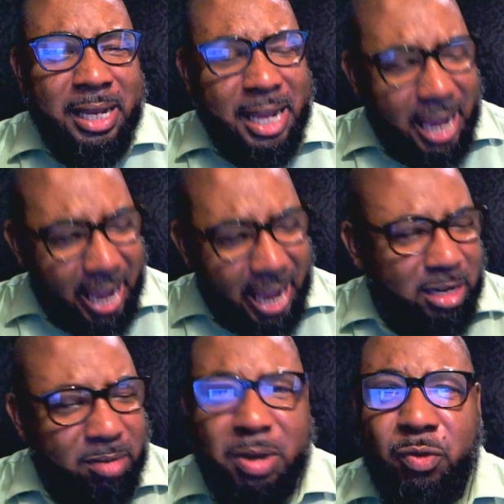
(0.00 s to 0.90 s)
It
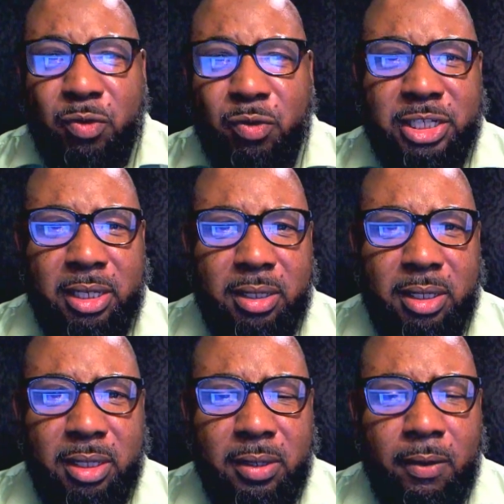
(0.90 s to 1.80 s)
had to be Russia.
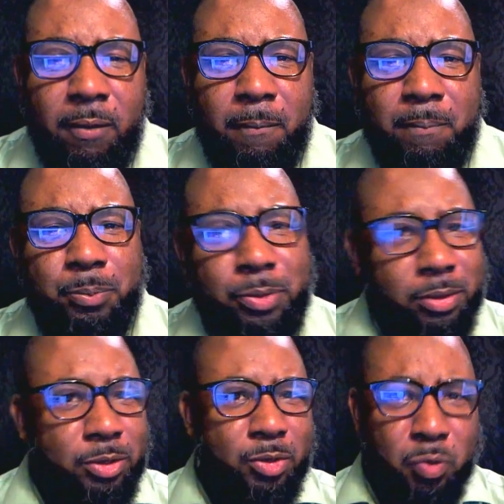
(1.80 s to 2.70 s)

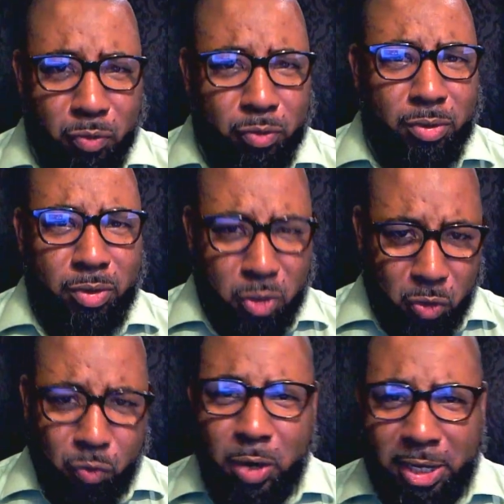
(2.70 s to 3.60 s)

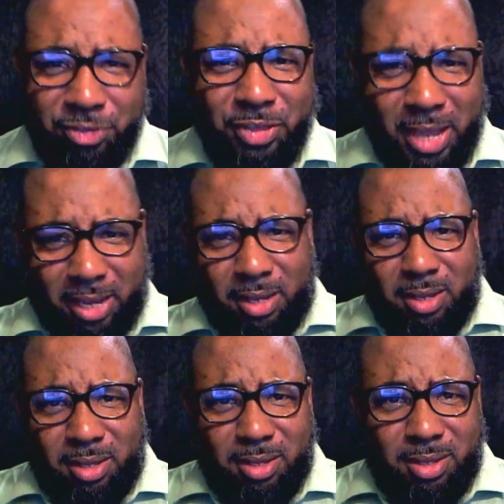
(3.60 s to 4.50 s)
You really think
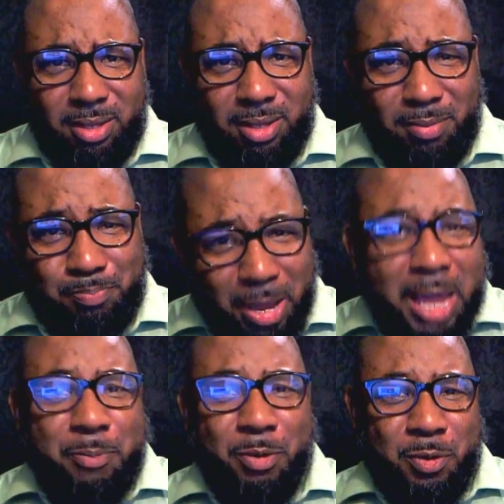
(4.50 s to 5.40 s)

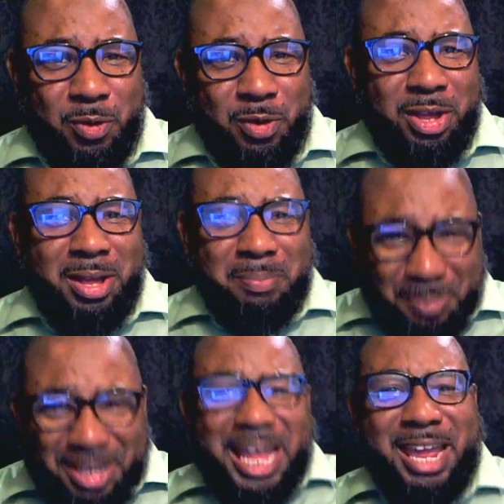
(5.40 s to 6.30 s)
people
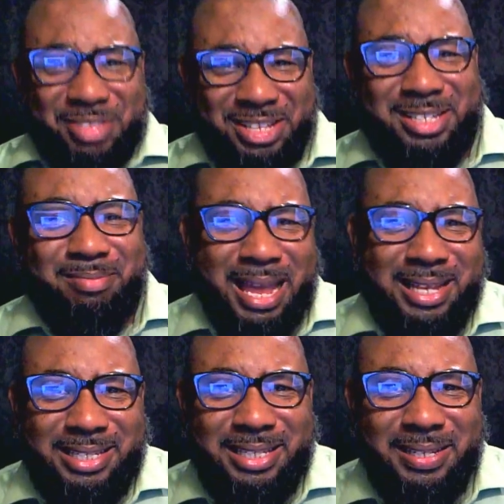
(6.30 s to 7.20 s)
believe this
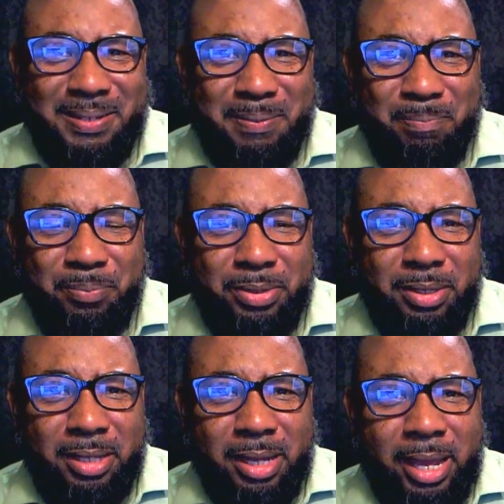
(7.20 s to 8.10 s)
mess?
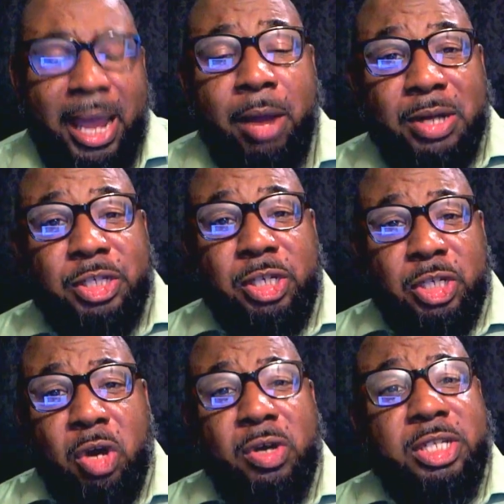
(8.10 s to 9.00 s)
And what you
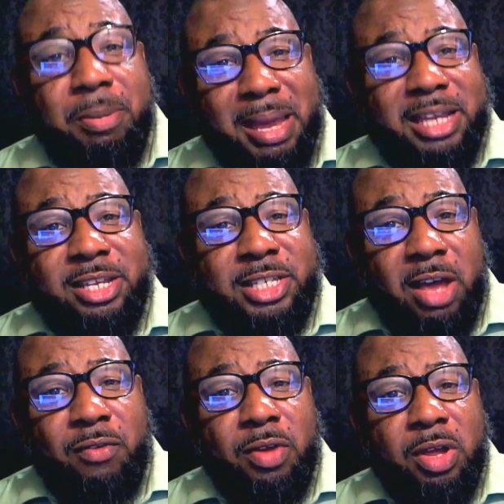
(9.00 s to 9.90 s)
do is you make
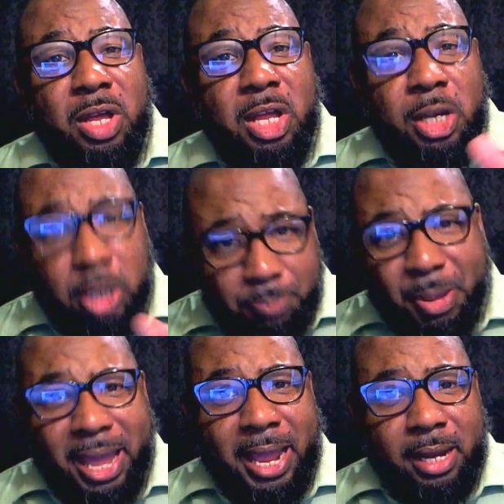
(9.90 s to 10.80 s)
yourself look
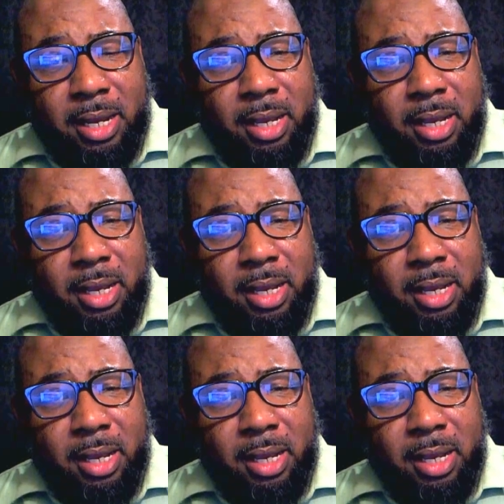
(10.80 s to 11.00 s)
bad.